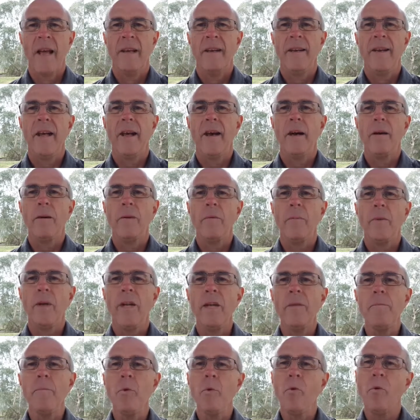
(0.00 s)
Now,
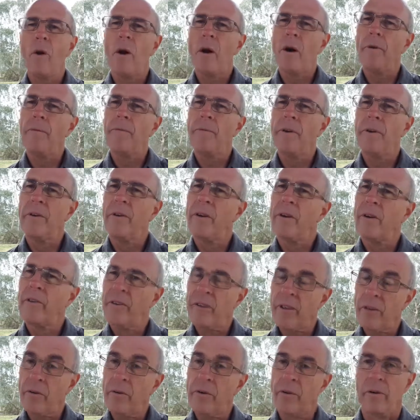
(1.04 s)
people often don't
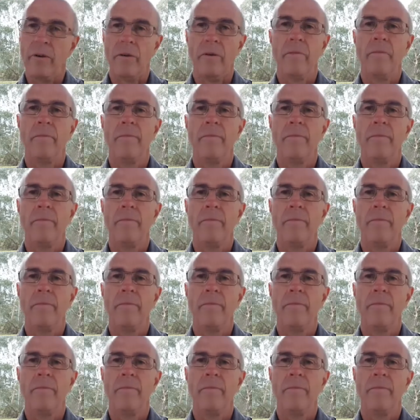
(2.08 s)
tell you,